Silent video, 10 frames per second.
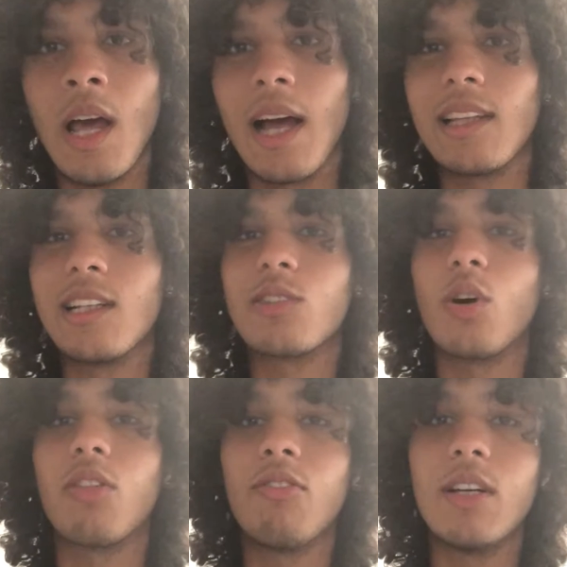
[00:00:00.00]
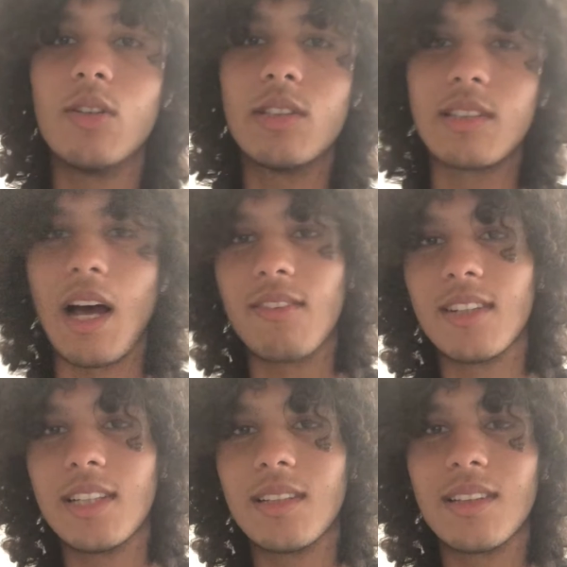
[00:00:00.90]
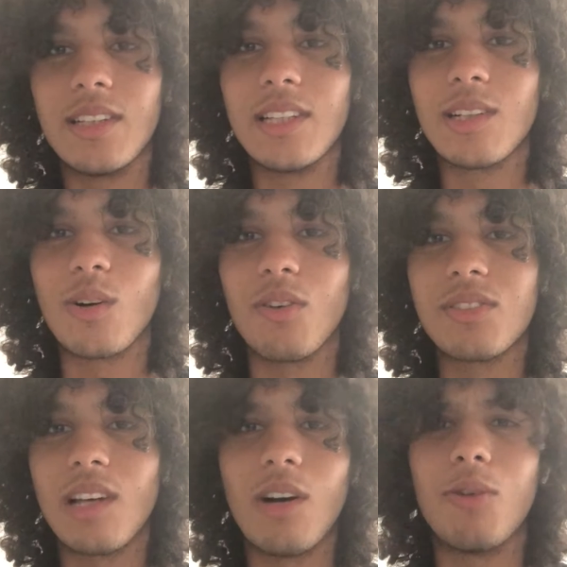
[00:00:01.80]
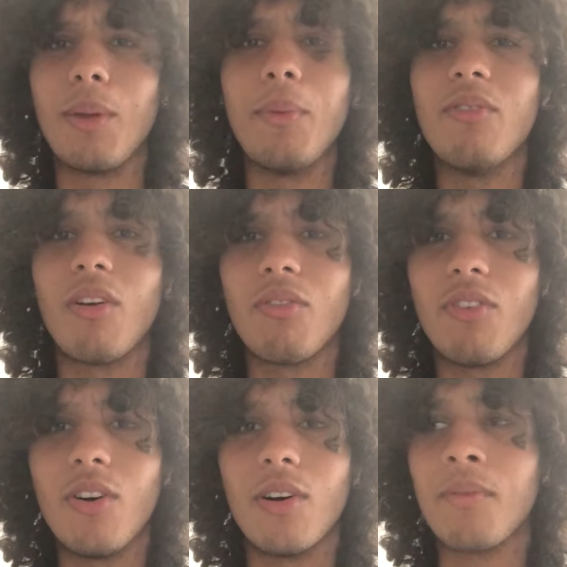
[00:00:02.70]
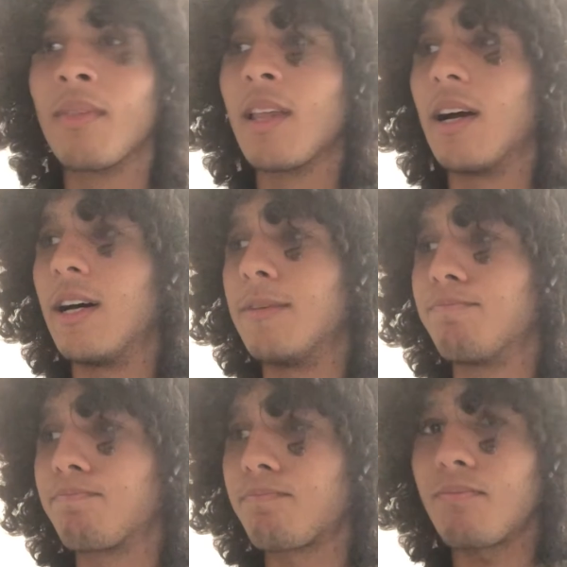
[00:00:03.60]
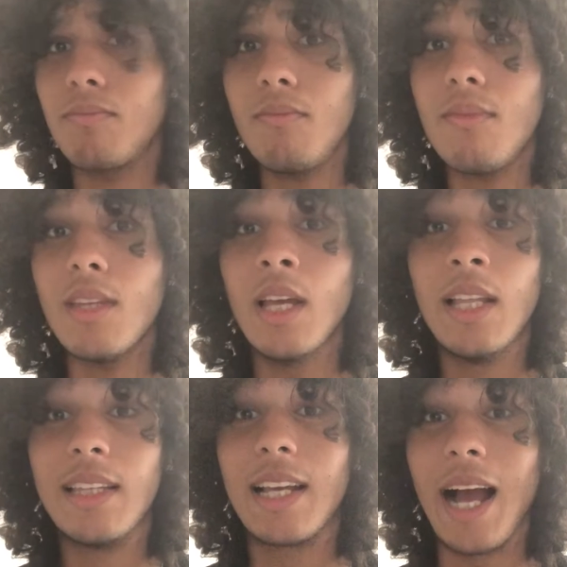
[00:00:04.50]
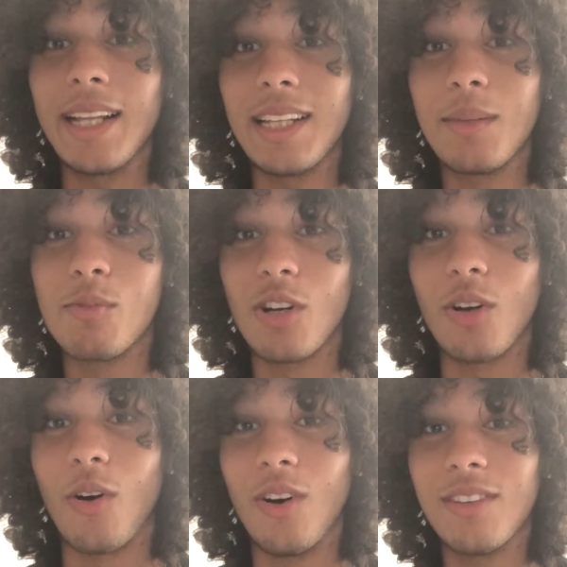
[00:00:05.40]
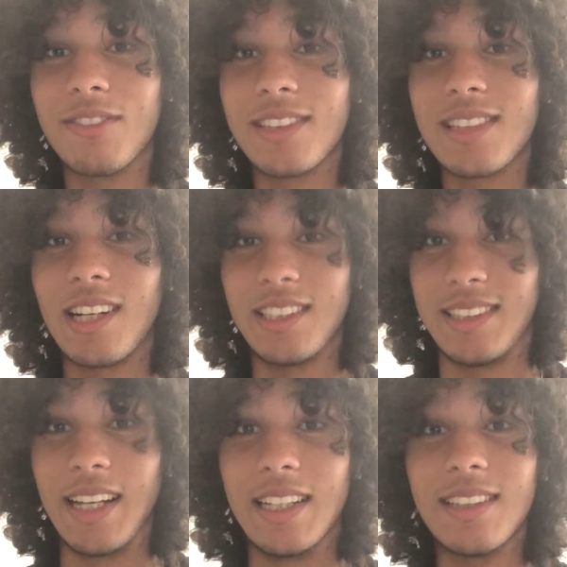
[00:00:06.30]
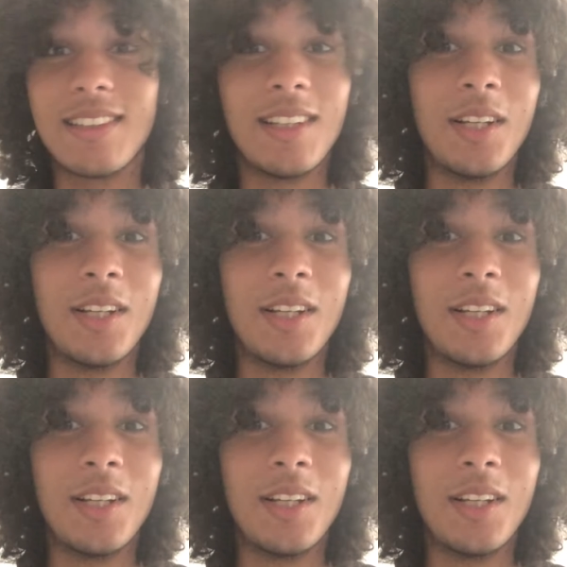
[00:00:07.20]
I think they scored 3 goals after they took off Sarr, or maybe even 4. The guy that they brought on for Sarr, Dennis,